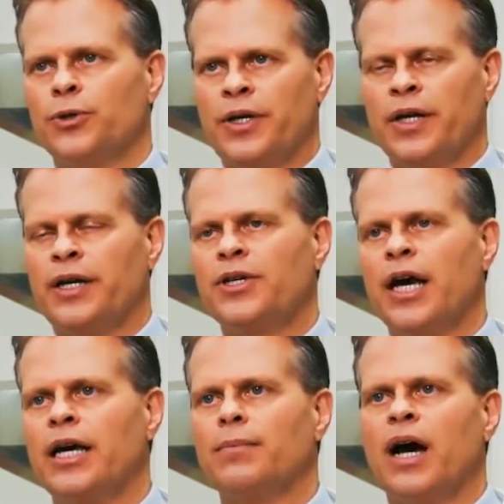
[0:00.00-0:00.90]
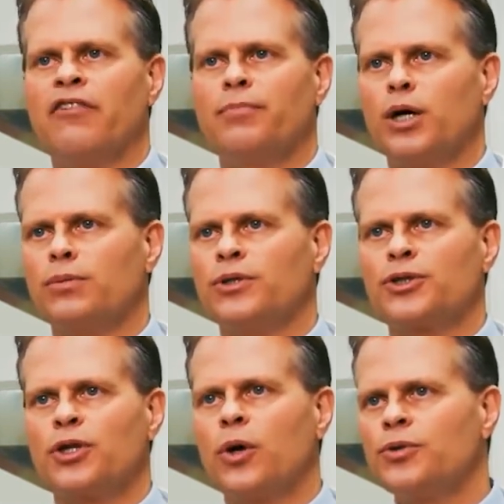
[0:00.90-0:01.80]
during that time. I've
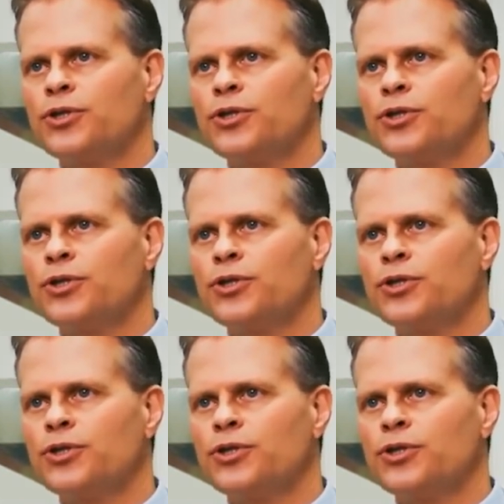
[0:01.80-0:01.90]
published close